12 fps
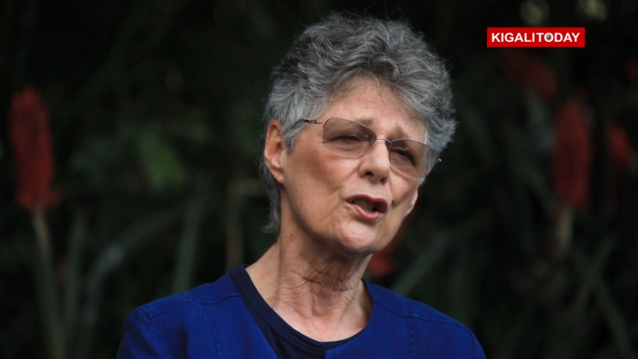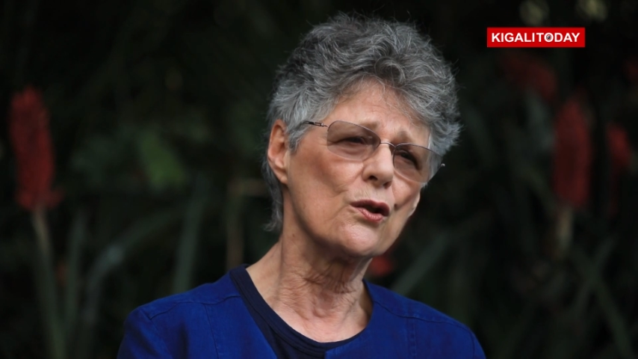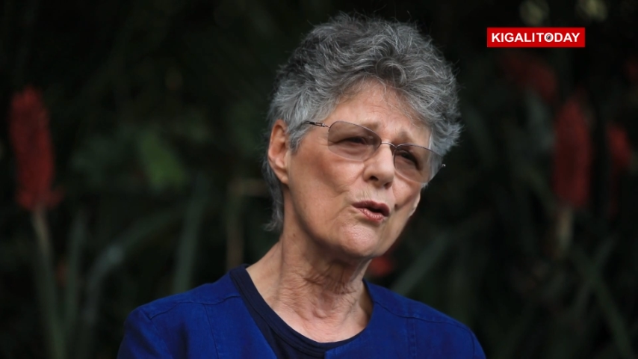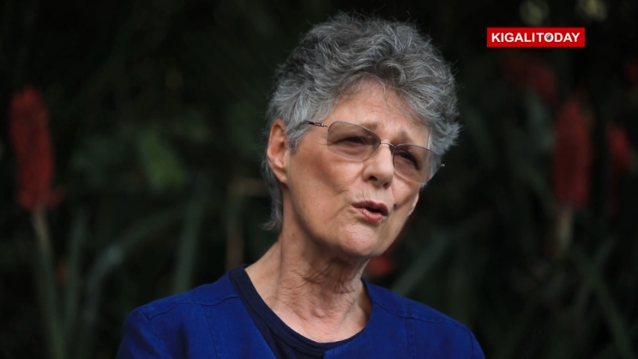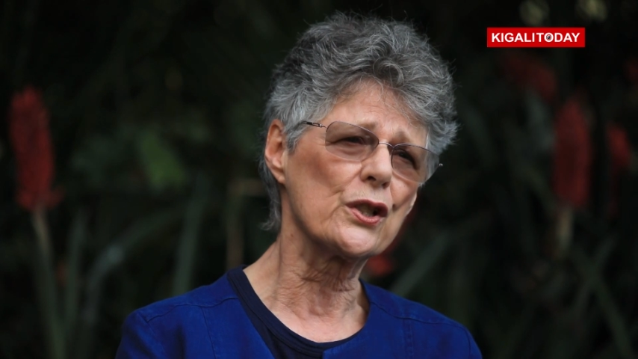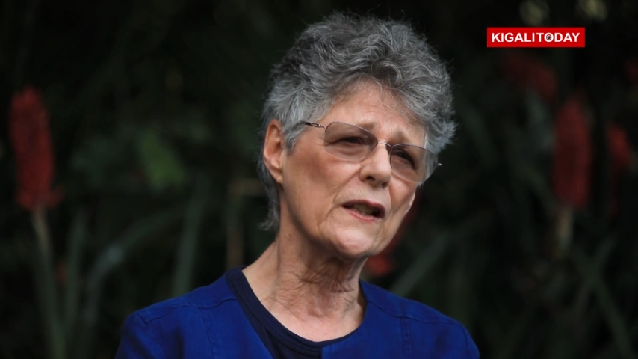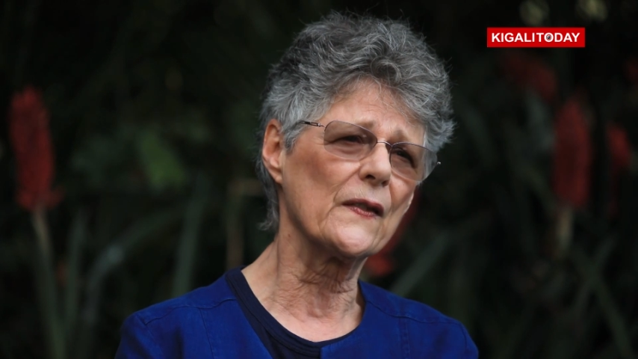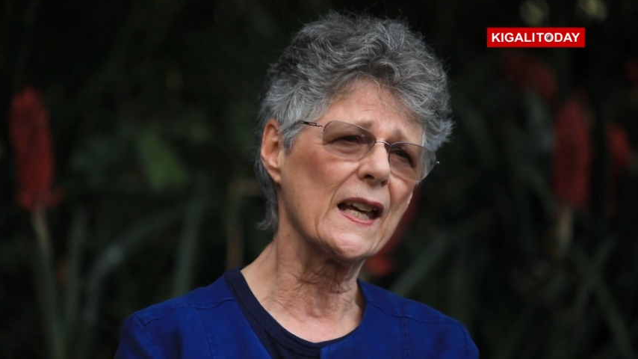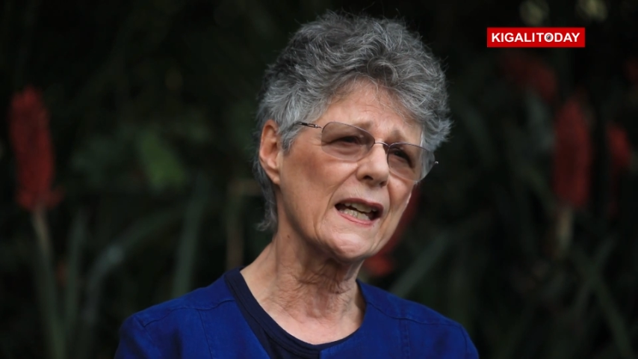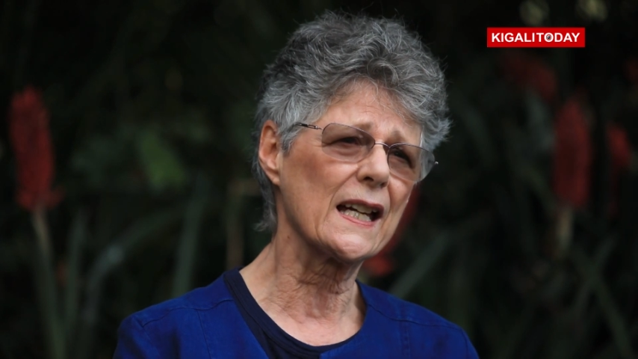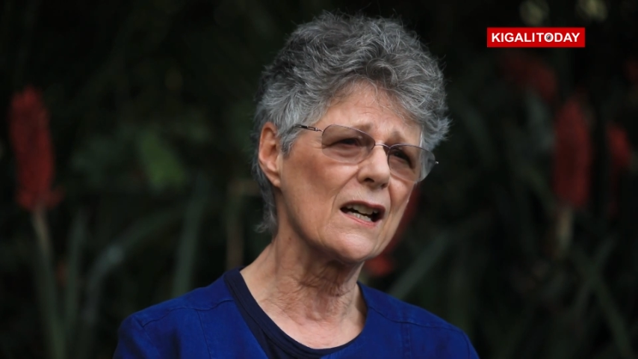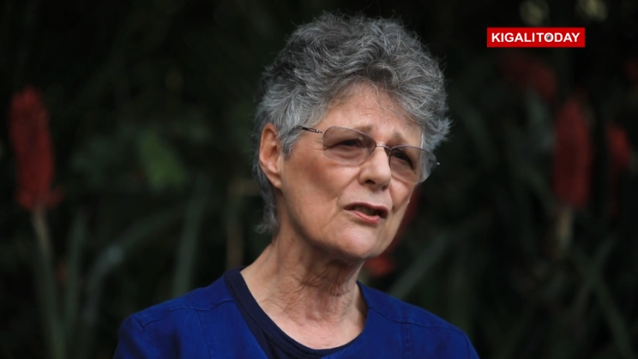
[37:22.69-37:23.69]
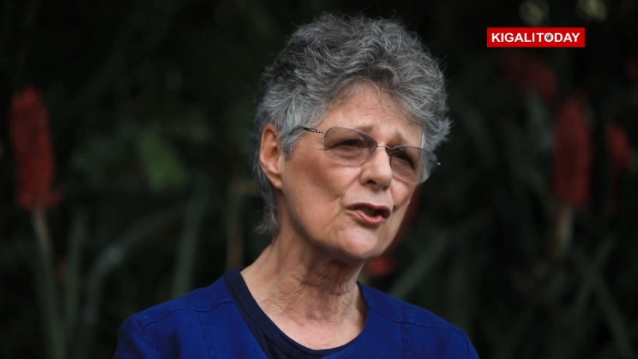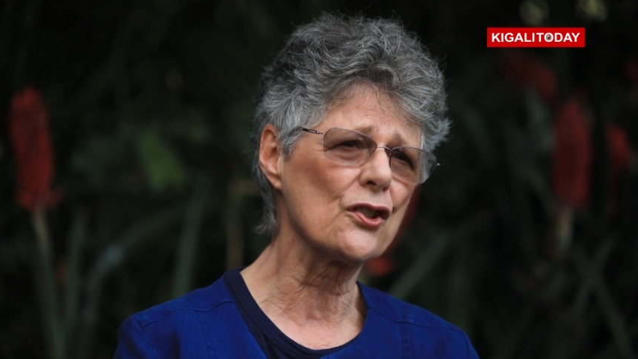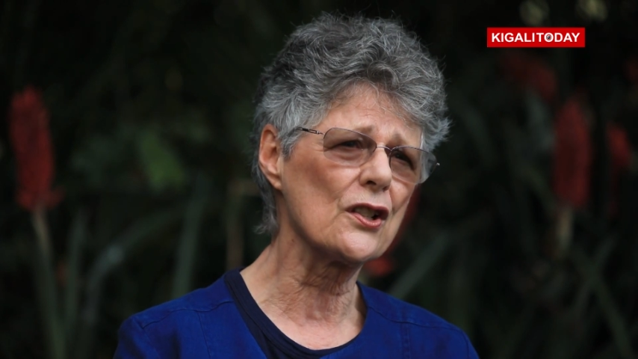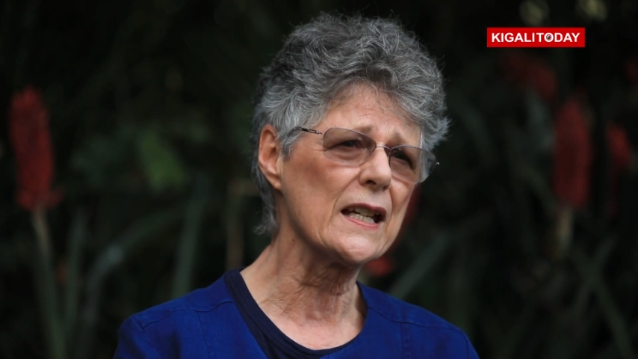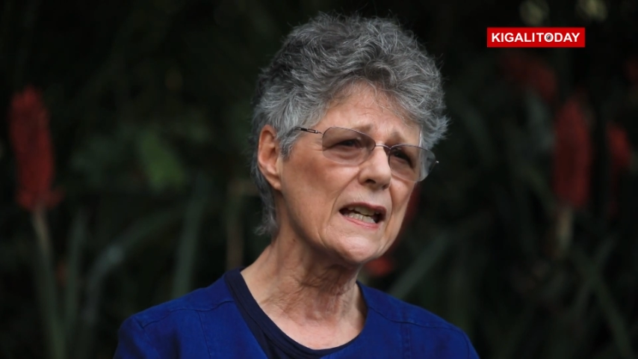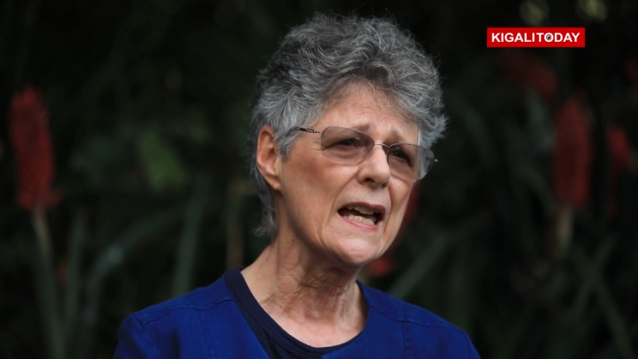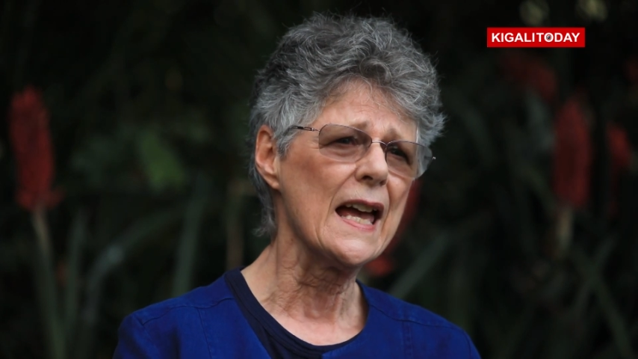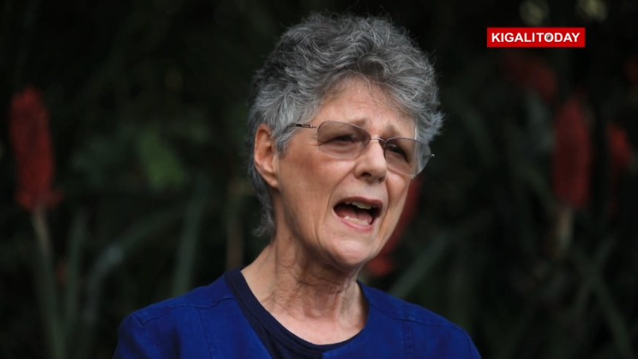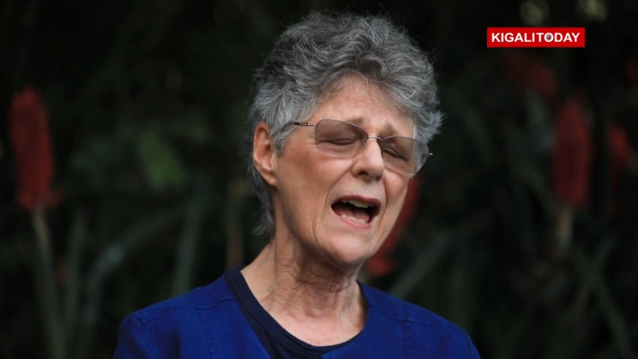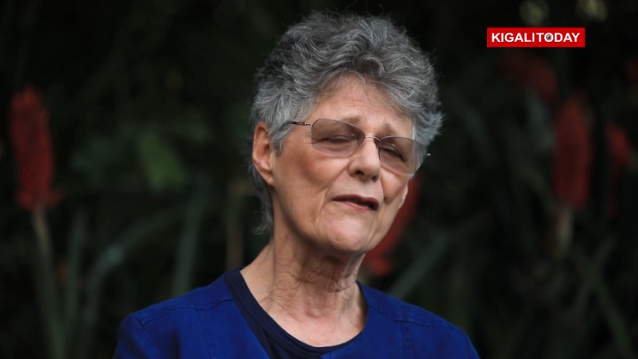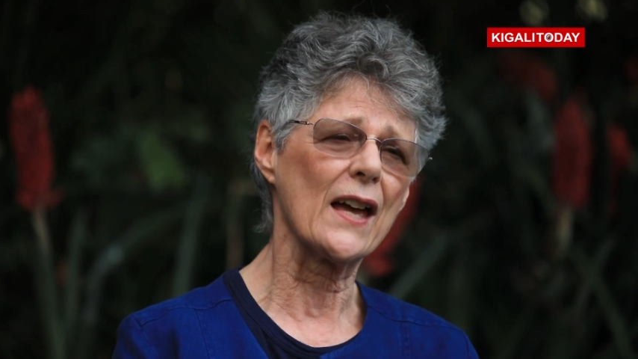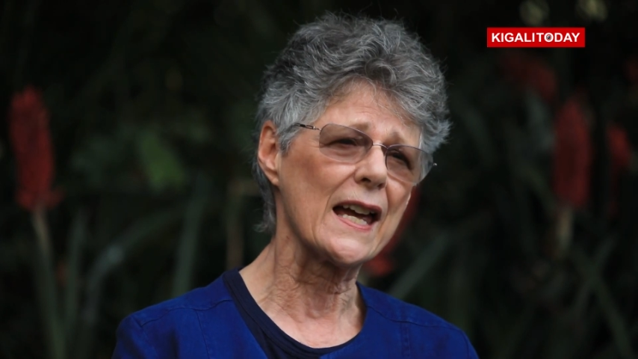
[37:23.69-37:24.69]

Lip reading: caught in their country have